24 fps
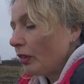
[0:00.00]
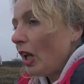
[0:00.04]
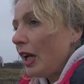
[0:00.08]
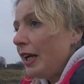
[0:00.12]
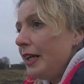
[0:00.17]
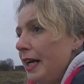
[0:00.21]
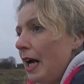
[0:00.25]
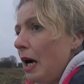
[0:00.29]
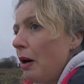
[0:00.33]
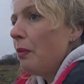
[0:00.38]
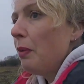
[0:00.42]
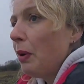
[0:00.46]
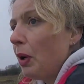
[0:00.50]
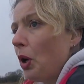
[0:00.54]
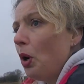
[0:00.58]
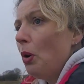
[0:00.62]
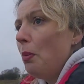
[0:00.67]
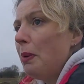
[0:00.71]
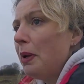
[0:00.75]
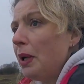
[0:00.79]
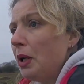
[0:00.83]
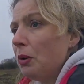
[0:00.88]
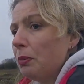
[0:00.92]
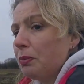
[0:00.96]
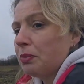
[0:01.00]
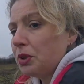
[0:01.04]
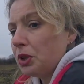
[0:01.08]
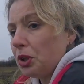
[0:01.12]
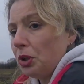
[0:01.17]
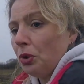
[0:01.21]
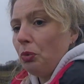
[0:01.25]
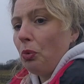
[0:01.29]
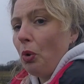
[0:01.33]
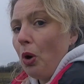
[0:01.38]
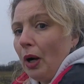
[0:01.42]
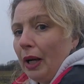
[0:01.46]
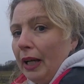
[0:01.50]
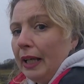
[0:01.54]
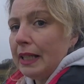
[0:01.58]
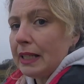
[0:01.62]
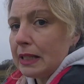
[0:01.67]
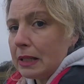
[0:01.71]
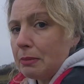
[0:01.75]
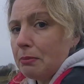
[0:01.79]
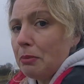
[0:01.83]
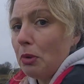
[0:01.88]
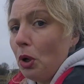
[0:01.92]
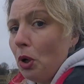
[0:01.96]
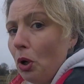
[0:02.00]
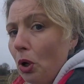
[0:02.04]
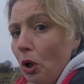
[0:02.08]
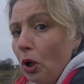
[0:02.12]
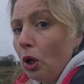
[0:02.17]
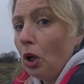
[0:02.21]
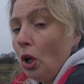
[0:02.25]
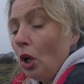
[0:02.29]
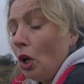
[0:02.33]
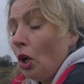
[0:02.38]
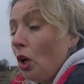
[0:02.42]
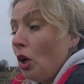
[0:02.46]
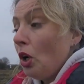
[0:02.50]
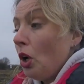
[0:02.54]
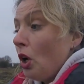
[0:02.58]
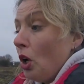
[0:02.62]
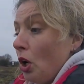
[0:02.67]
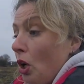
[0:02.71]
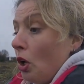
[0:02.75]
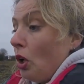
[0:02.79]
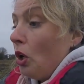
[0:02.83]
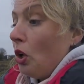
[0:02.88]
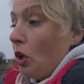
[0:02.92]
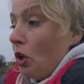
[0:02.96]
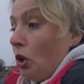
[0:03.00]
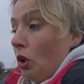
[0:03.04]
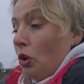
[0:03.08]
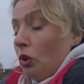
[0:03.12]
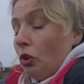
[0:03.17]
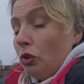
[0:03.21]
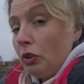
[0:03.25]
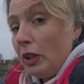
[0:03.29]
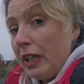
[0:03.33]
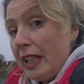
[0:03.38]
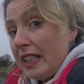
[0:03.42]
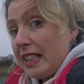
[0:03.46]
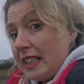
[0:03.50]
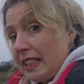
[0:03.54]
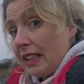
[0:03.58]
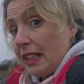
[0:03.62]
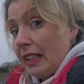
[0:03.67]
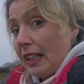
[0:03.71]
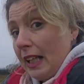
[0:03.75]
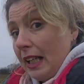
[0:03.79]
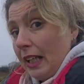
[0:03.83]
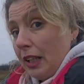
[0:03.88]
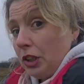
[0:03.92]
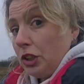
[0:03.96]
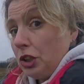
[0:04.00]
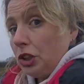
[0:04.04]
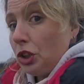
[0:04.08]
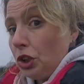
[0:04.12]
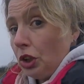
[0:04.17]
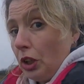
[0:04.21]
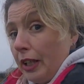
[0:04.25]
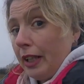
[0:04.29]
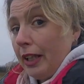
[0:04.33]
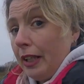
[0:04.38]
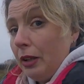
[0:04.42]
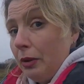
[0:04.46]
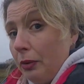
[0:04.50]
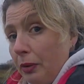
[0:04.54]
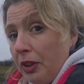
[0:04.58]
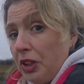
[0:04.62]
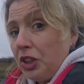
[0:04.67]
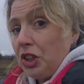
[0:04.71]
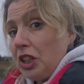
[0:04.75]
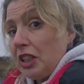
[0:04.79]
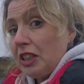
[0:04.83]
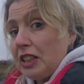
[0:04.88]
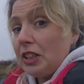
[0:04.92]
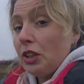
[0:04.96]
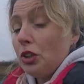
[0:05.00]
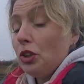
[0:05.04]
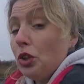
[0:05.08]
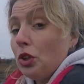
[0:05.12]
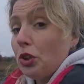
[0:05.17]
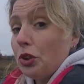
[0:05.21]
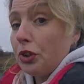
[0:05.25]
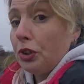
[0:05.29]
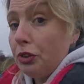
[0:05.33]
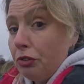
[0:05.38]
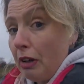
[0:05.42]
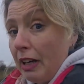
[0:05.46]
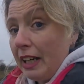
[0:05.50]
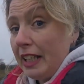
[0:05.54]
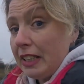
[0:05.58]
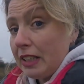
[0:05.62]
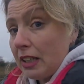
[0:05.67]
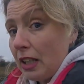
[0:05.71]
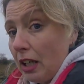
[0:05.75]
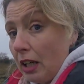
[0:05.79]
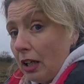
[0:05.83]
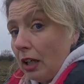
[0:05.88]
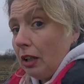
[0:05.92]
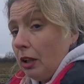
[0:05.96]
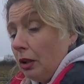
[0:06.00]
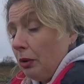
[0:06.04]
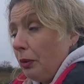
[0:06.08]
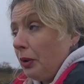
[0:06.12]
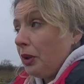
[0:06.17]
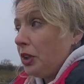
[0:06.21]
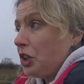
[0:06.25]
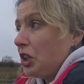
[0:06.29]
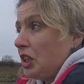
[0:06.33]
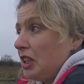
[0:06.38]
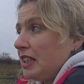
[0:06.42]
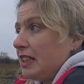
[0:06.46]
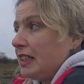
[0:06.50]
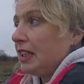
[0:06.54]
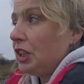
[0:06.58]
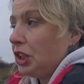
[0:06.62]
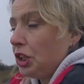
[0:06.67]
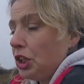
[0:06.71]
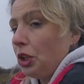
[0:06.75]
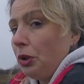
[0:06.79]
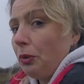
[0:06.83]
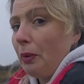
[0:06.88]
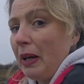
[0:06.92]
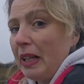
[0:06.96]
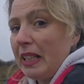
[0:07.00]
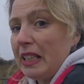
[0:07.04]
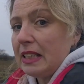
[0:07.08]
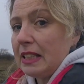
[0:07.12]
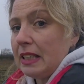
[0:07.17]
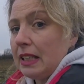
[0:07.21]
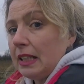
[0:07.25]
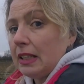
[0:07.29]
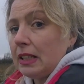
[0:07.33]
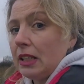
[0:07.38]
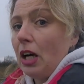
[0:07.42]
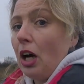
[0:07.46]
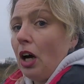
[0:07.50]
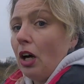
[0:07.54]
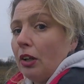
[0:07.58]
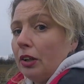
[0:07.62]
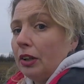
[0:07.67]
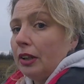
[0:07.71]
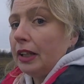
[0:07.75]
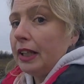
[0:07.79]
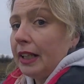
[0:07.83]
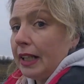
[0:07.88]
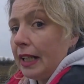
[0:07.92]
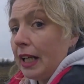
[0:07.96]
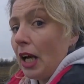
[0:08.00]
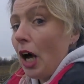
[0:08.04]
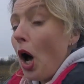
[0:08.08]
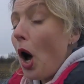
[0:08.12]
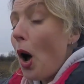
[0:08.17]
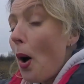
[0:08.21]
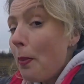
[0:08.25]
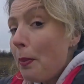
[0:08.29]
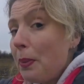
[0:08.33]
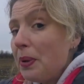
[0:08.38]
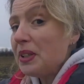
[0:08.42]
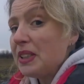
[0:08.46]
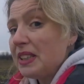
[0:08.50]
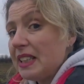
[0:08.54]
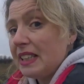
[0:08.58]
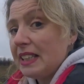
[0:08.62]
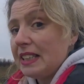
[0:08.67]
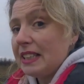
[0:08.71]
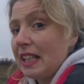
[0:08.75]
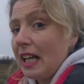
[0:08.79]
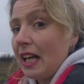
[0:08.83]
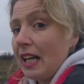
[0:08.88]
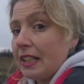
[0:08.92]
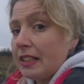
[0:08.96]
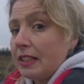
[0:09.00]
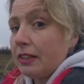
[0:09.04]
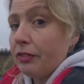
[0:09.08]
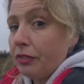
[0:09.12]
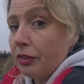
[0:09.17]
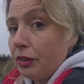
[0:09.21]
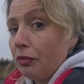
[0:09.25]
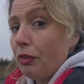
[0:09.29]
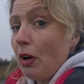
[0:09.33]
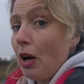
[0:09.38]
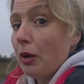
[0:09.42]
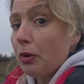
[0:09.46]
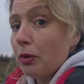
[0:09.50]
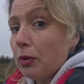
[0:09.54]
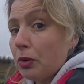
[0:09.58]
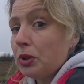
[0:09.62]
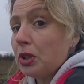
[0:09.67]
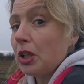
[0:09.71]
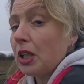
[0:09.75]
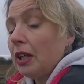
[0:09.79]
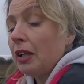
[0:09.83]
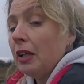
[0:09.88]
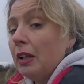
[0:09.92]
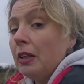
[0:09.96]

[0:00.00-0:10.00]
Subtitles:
And now we're coming up to what is more recent history, which is the Northern Radar, which is situated on the opposite side of the road